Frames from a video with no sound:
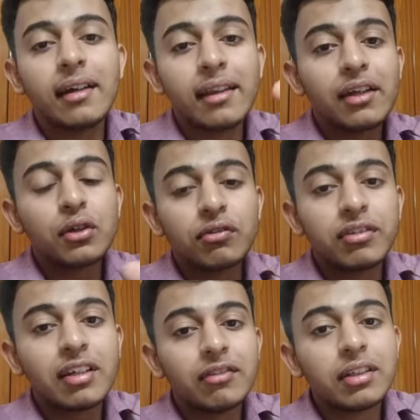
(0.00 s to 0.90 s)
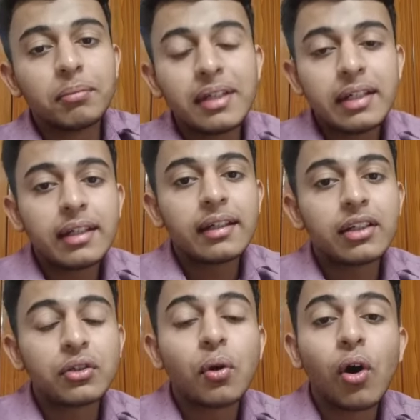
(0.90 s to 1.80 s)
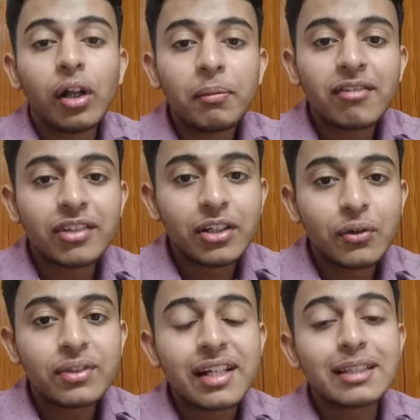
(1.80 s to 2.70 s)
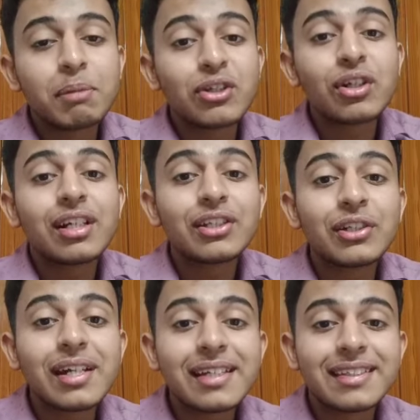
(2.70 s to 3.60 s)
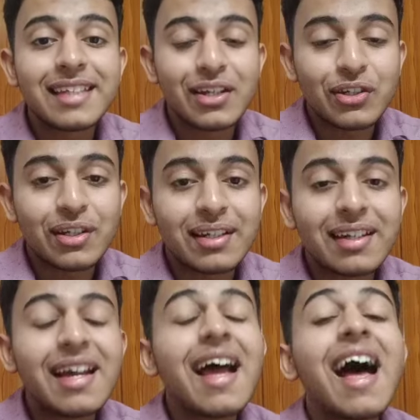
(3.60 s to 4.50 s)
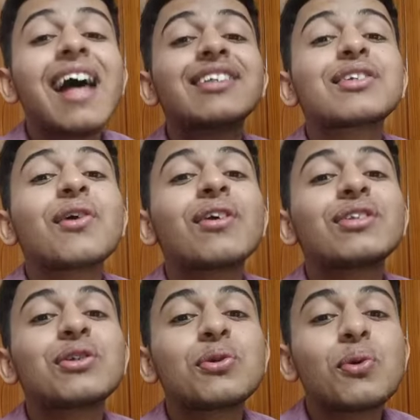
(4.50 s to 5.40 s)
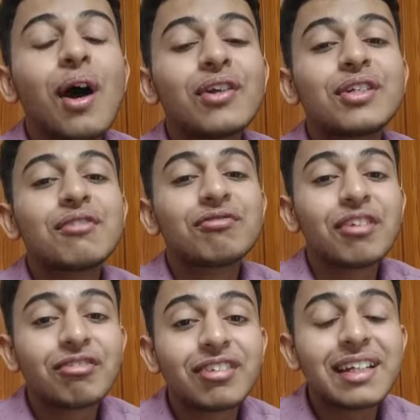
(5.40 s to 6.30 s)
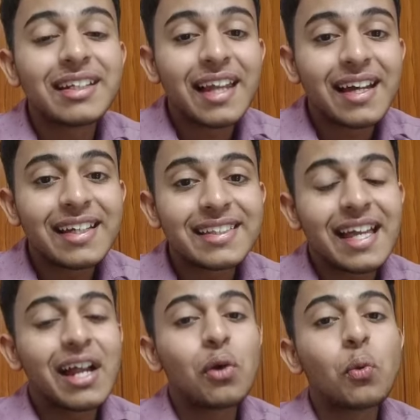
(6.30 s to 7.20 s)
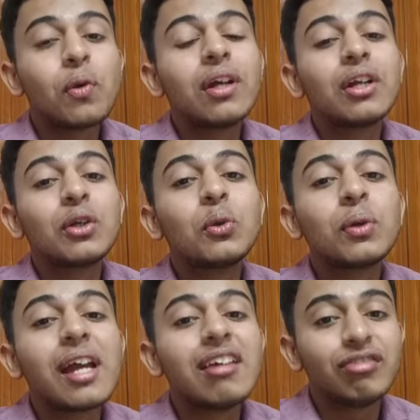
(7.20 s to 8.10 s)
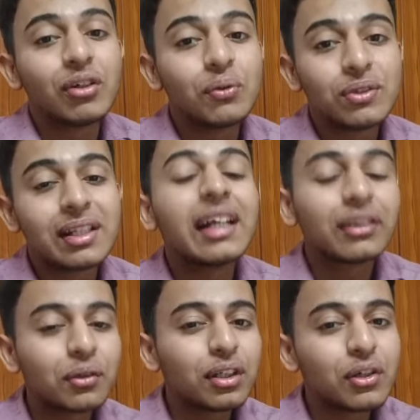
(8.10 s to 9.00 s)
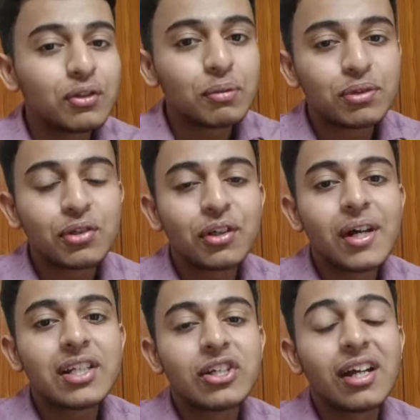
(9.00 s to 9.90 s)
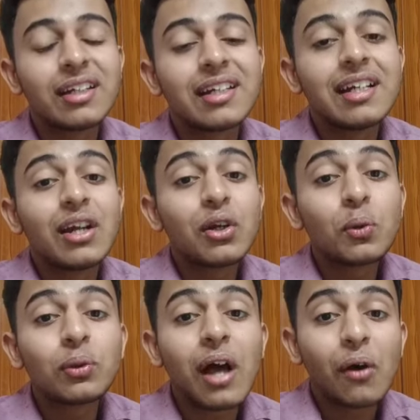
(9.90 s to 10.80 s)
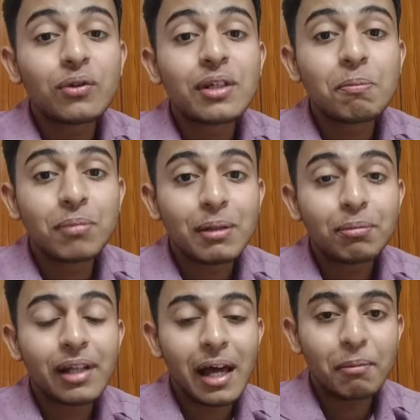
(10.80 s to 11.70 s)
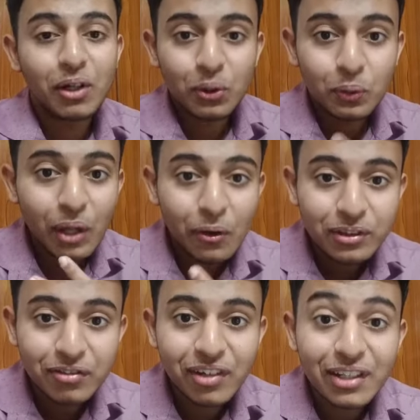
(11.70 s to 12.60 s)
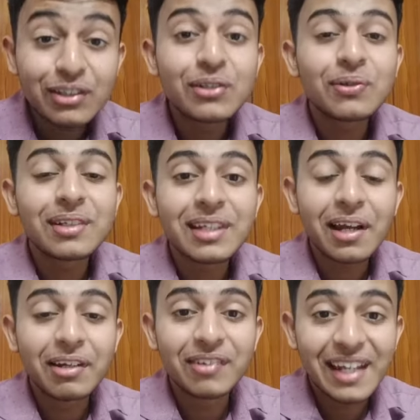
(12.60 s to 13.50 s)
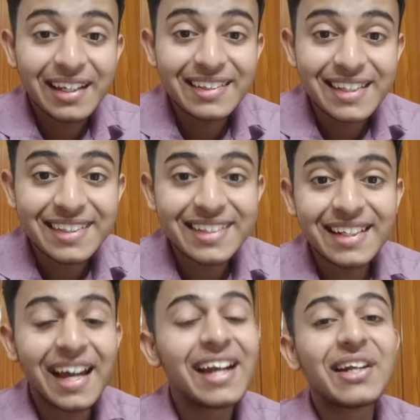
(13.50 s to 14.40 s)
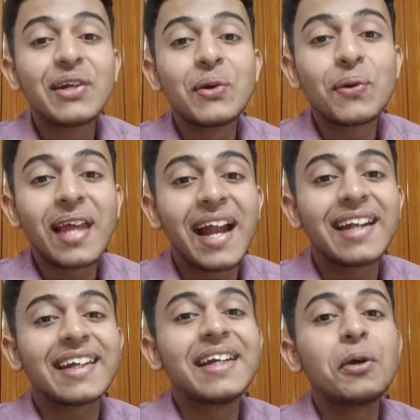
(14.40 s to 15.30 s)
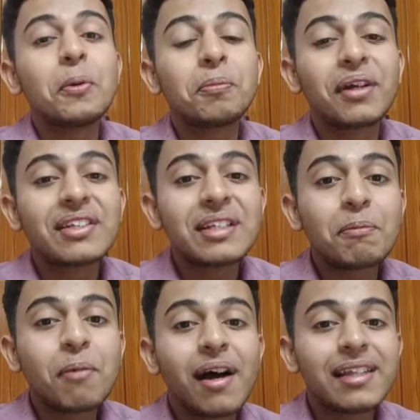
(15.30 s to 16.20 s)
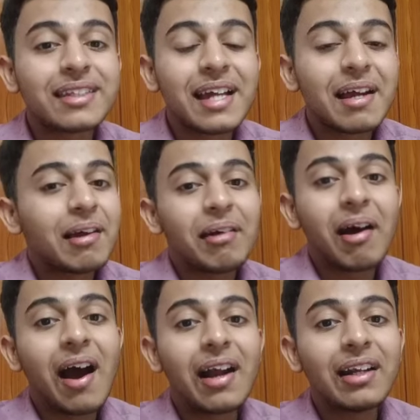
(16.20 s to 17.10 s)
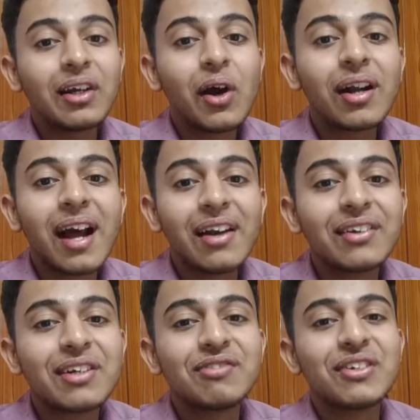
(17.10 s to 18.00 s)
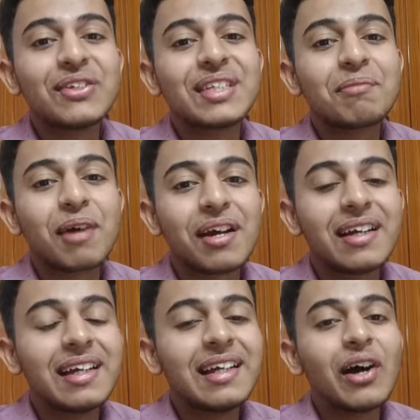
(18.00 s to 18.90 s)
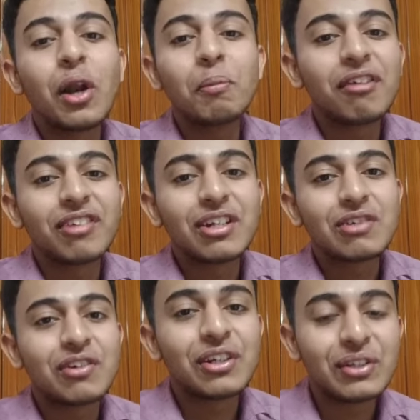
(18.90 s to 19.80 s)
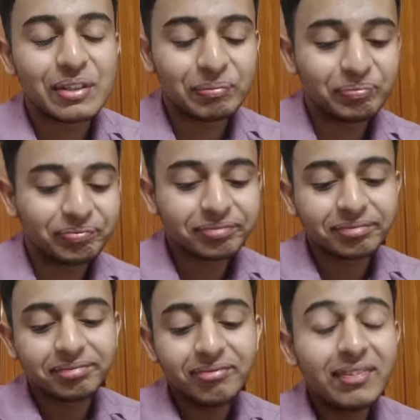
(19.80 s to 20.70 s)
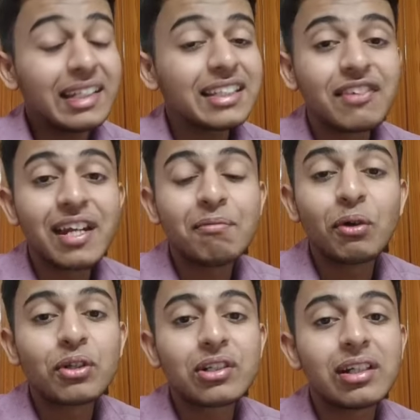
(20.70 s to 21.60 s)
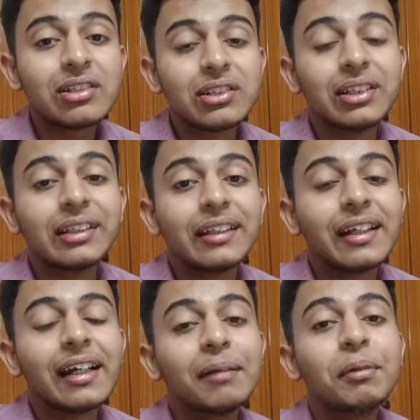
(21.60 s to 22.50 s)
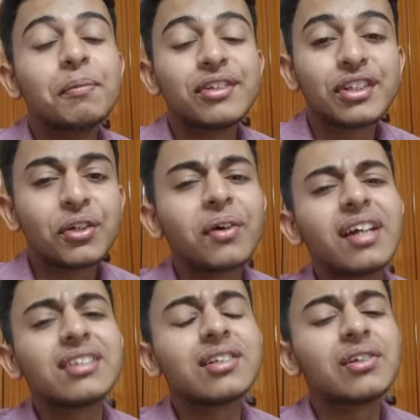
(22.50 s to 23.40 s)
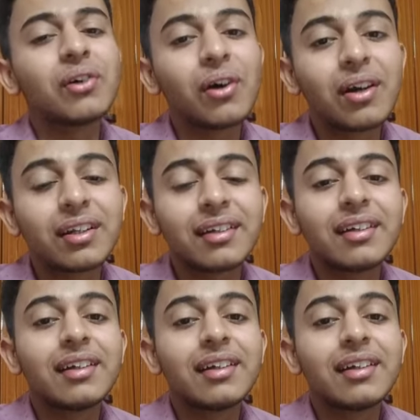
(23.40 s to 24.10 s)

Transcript: that you've given me to all my videos, and especially today's session has crossed 250 likes and 2k views, like through the YouTube studio I checked. 2,000 people, I mean 2,000 French students are even existing. I didn't know that, because in the past I hardly got 100 viewers in my on my French videos. It's a very emotional journey. I'll be missing you guys a lot,